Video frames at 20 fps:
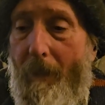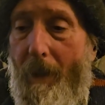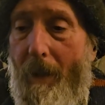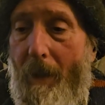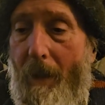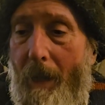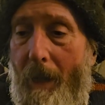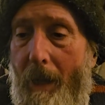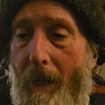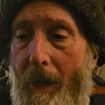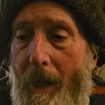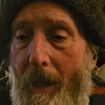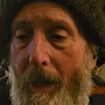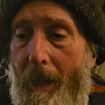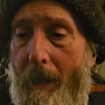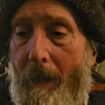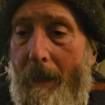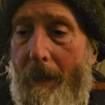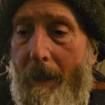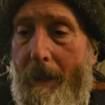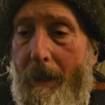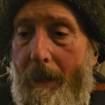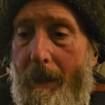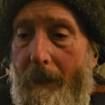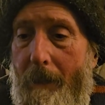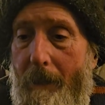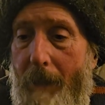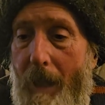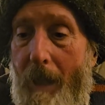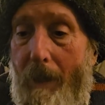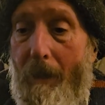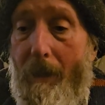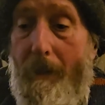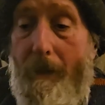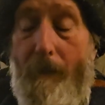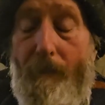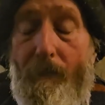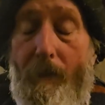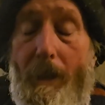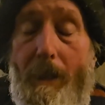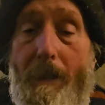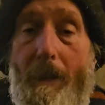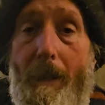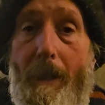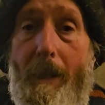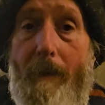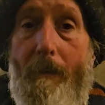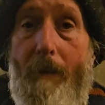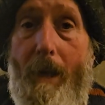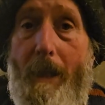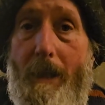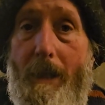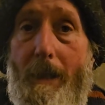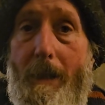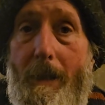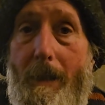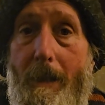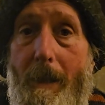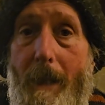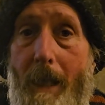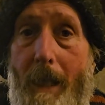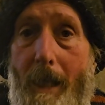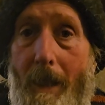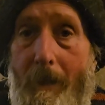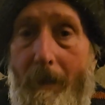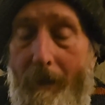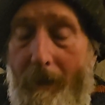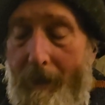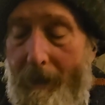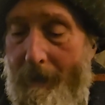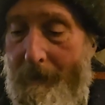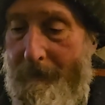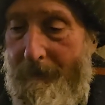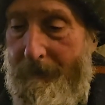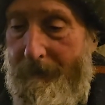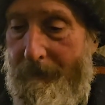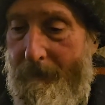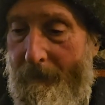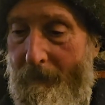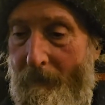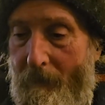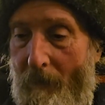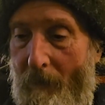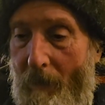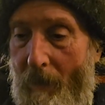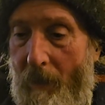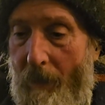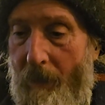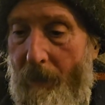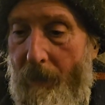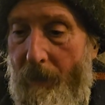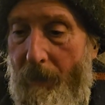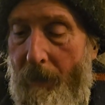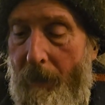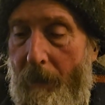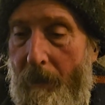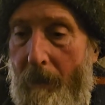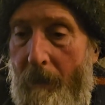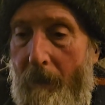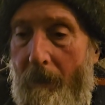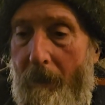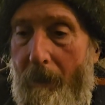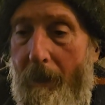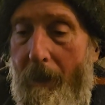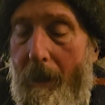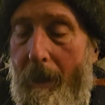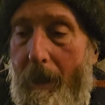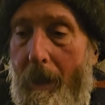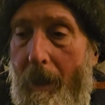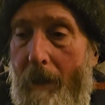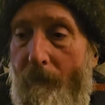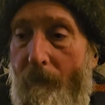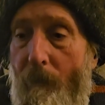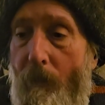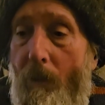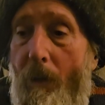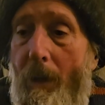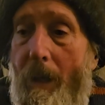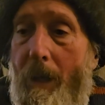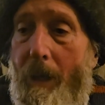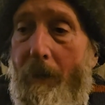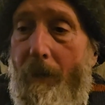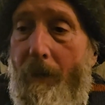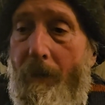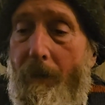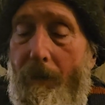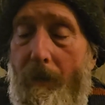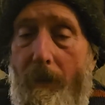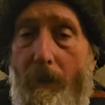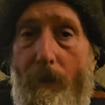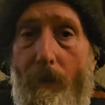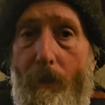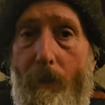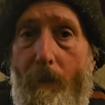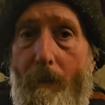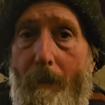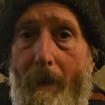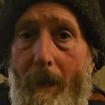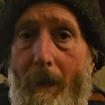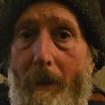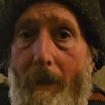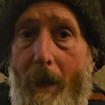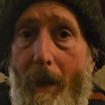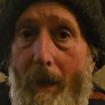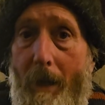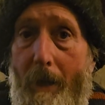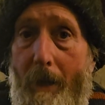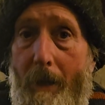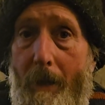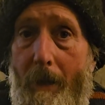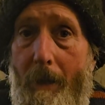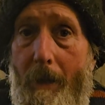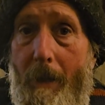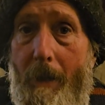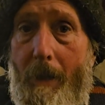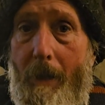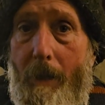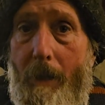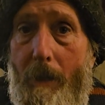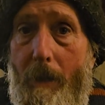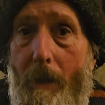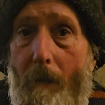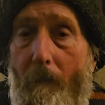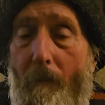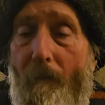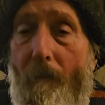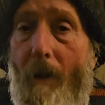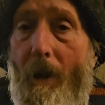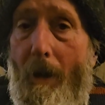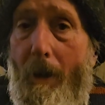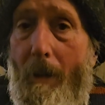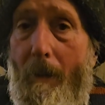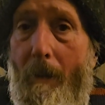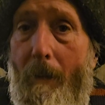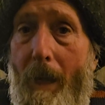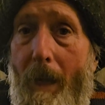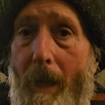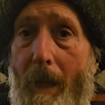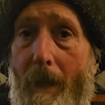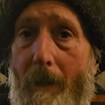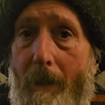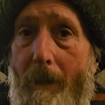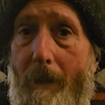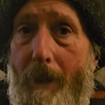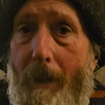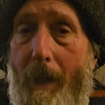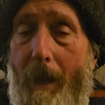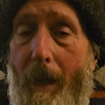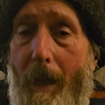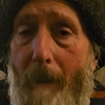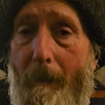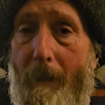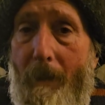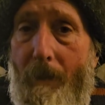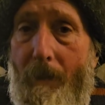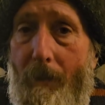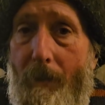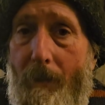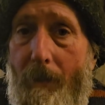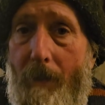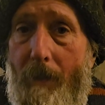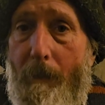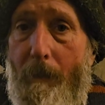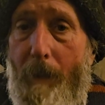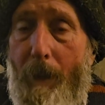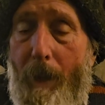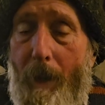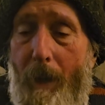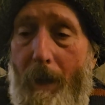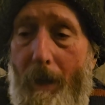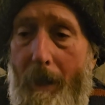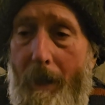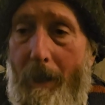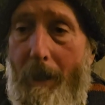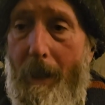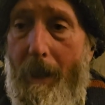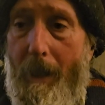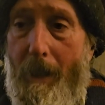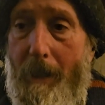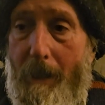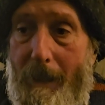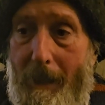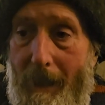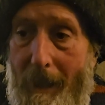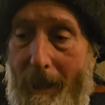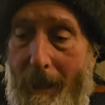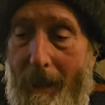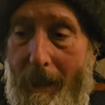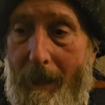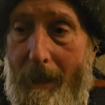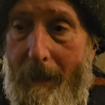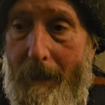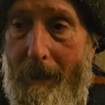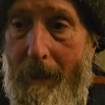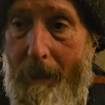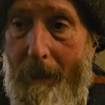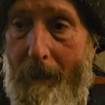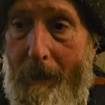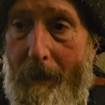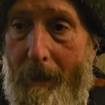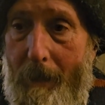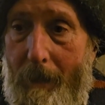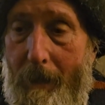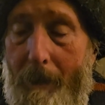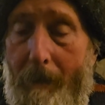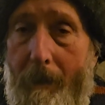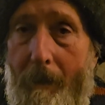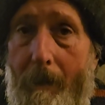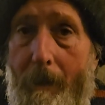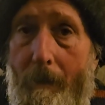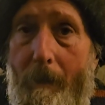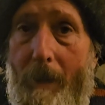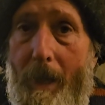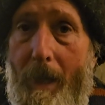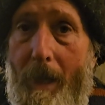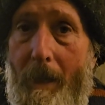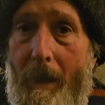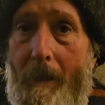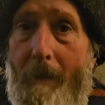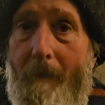and stand there at the finish line and watch it end. So a voice told my daughter to go far away into the commons, into the park. She did. She carried the little girl away.